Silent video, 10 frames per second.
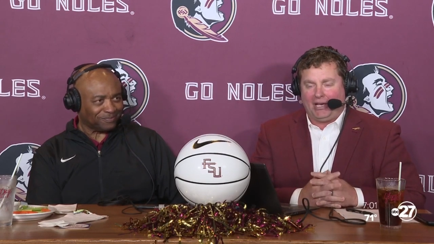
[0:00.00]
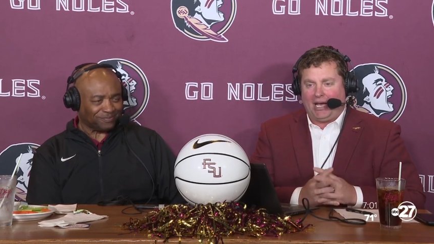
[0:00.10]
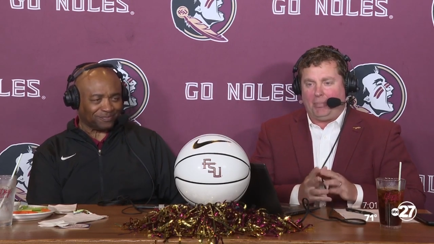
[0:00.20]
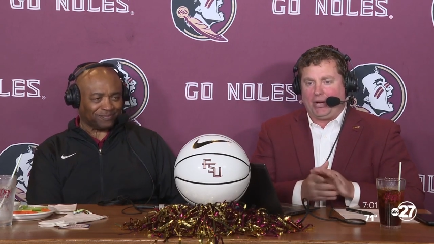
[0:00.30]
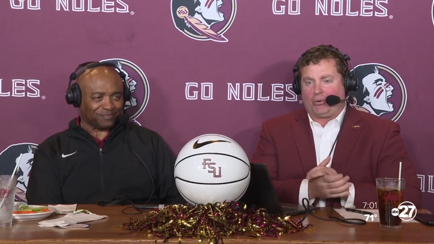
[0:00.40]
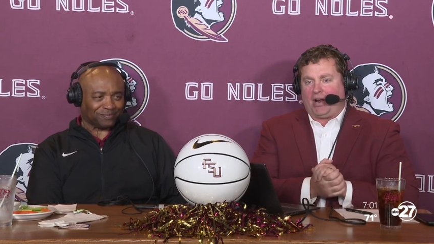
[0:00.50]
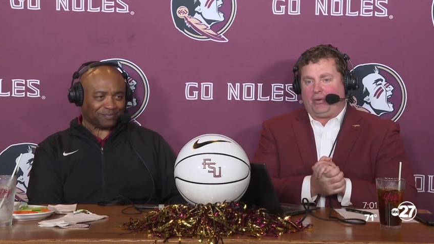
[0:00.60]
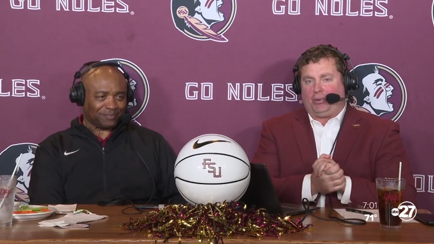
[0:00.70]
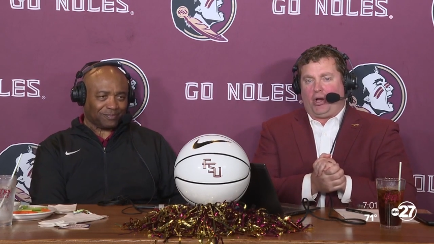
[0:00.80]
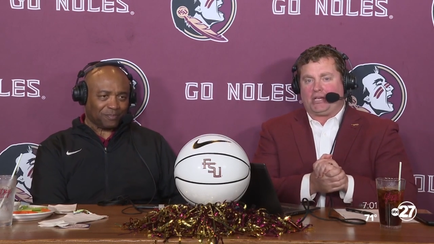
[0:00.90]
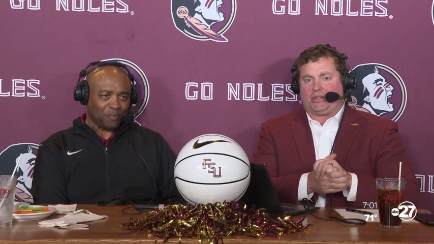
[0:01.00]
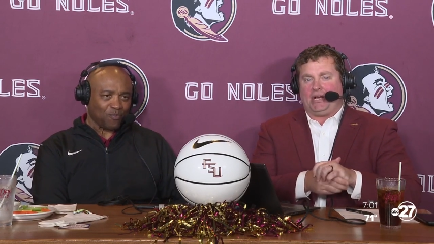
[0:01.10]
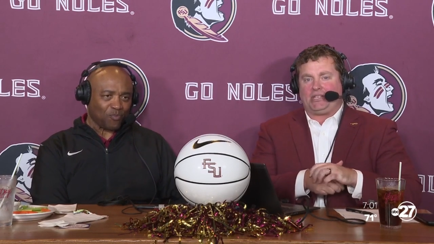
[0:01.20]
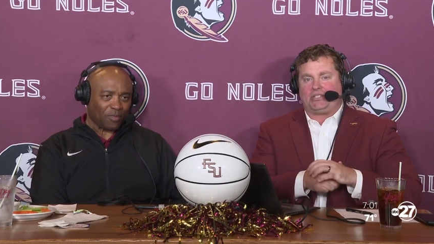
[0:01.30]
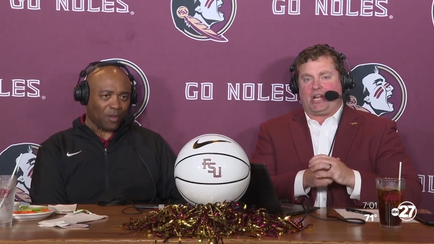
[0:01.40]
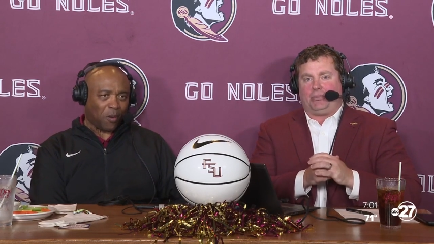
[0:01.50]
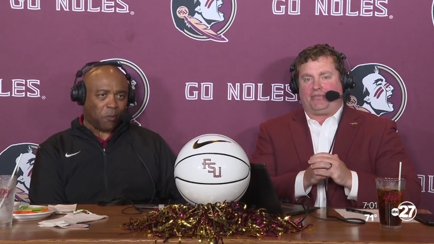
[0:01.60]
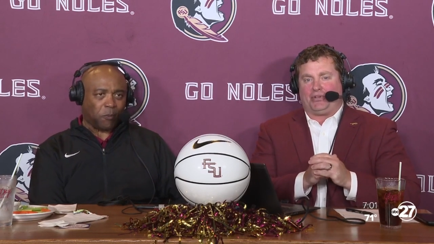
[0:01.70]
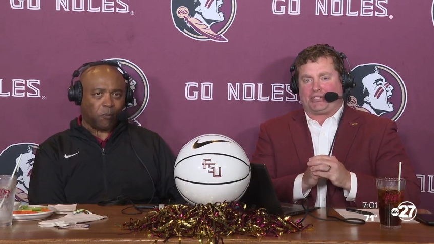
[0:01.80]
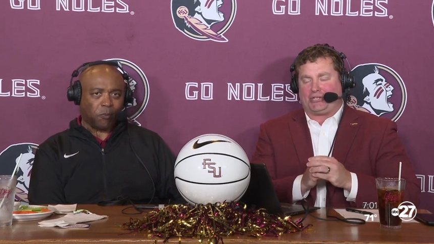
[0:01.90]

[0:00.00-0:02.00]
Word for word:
Speaker 1: And a big round of applause, ladies and gentlemen, for the